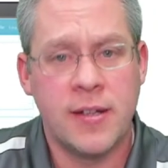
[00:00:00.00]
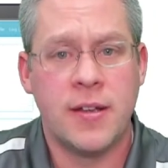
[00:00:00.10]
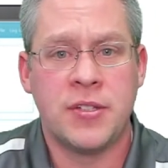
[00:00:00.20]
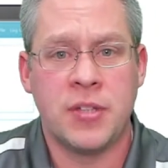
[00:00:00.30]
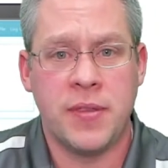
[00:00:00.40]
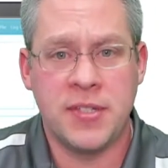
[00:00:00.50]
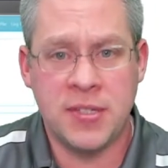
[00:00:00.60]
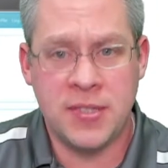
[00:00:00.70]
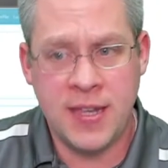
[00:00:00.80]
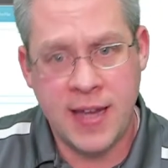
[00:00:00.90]
So this
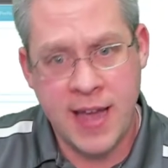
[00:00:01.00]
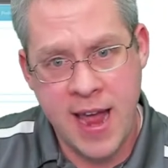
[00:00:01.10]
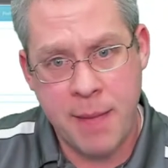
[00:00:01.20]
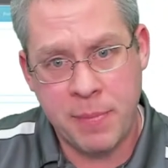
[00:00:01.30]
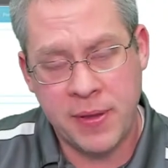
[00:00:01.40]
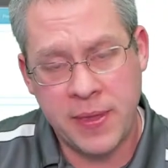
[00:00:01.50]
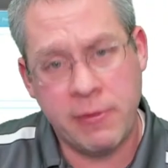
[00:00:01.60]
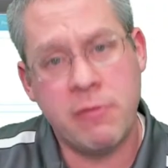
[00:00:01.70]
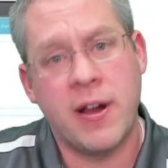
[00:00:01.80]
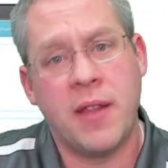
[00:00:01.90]
is the app that we
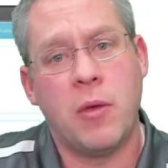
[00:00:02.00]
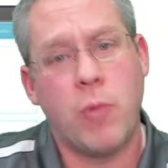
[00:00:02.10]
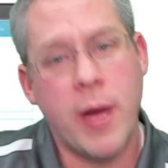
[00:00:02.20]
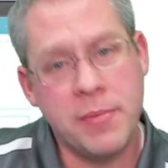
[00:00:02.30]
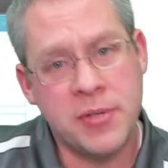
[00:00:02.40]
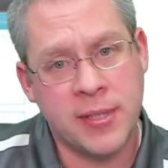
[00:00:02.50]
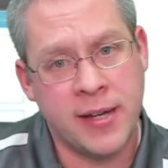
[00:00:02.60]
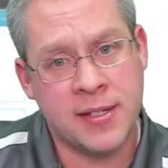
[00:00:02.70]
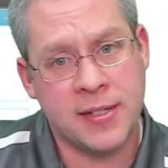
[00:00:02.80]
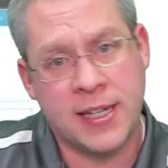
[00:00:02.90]
wanted the
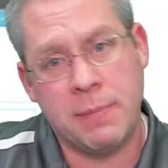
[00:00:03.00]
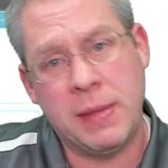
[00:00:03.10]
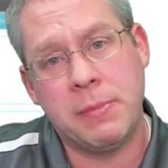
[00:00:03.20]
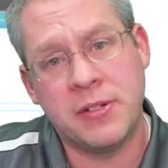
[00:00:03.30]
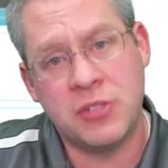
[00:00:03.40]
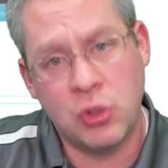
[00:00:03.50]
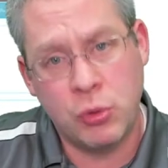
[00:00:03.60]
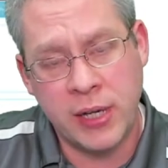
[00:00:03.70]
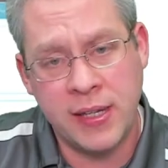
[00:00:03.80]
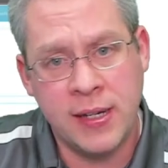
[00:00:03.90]
website to get people into
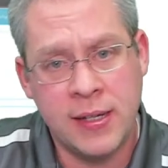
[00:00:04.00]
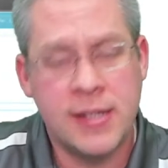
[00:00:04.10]
quickly,